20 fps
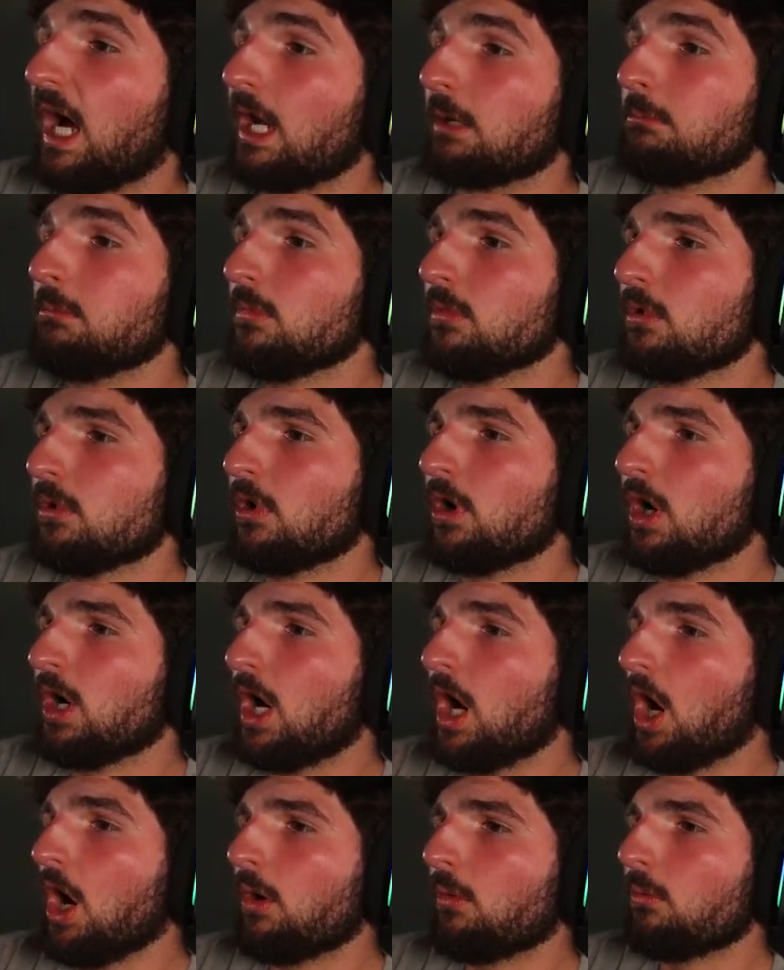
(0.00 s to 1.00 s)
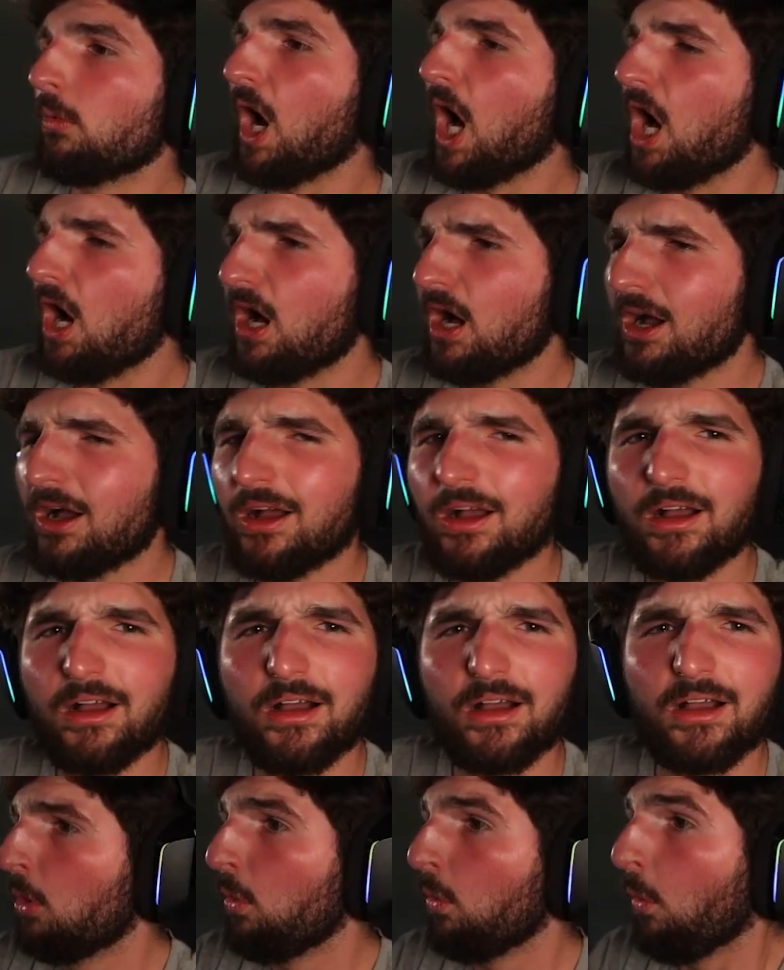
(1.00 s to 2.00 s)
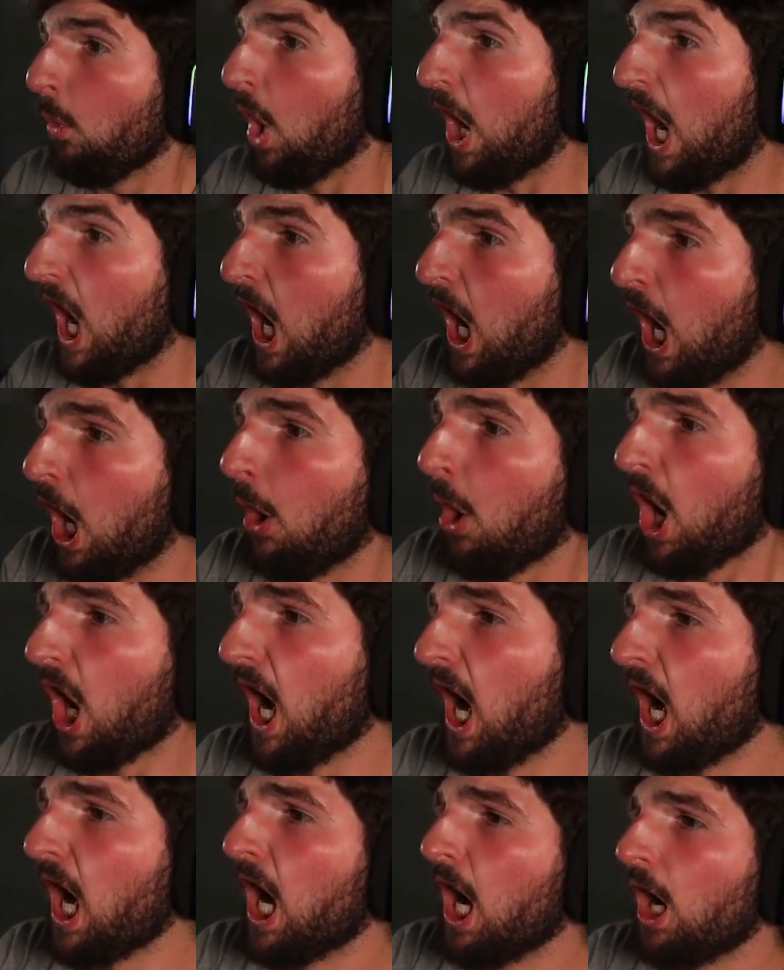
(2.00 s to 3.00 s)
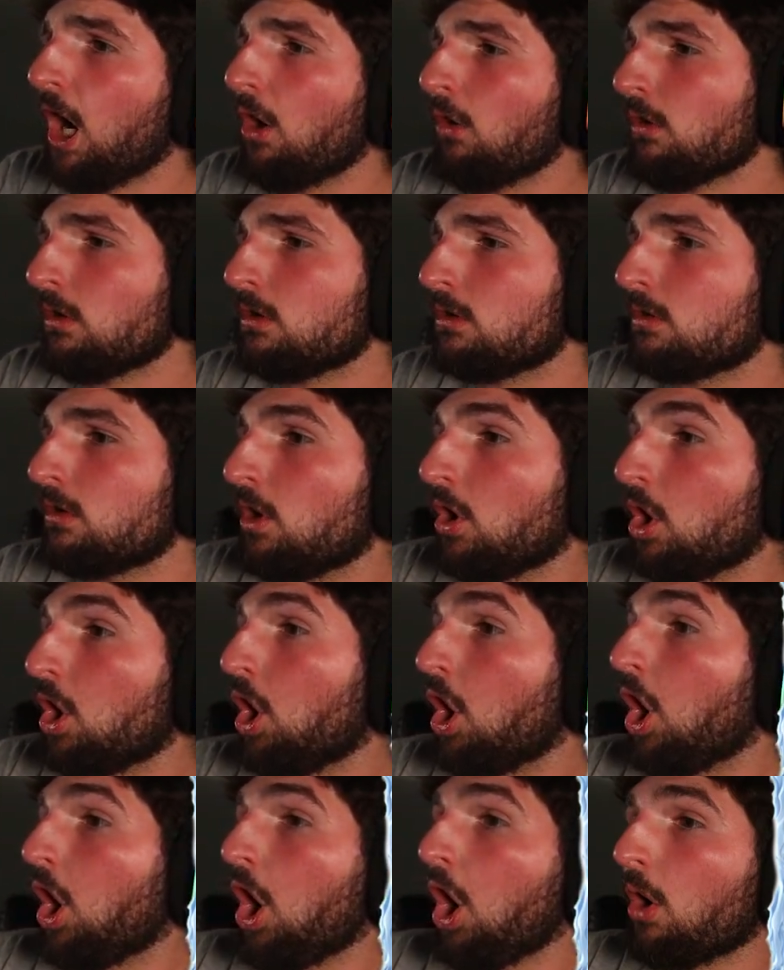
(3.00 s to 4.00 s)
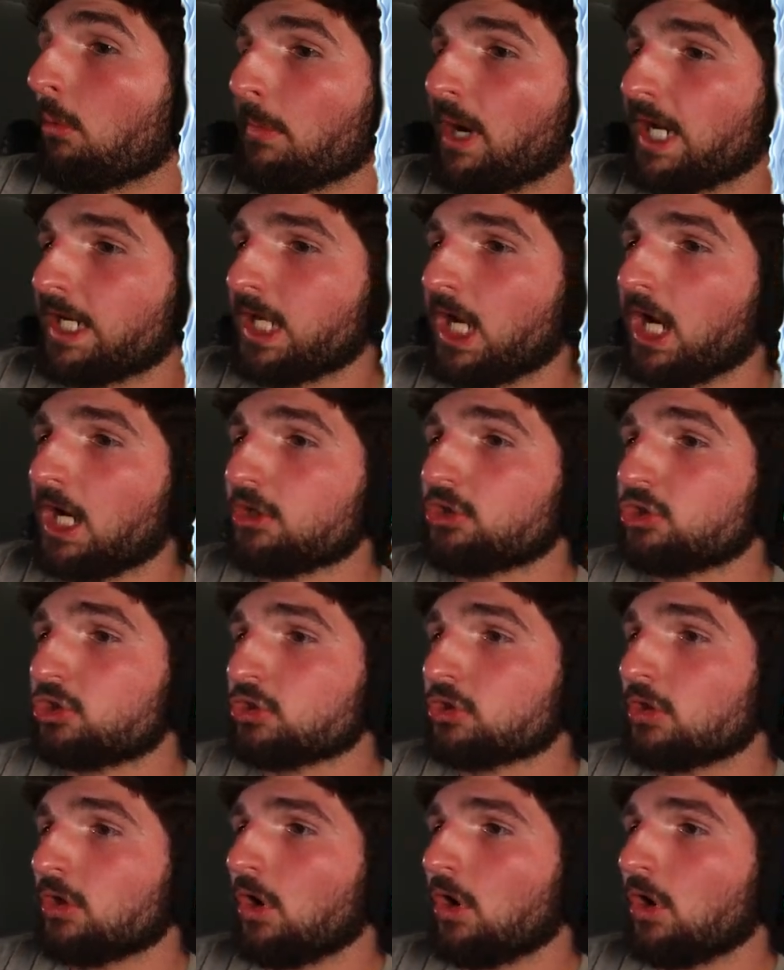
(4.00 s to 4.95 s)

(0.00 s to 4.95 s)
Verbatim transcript: Got him. Whoa! Whoa! Oh my gosh.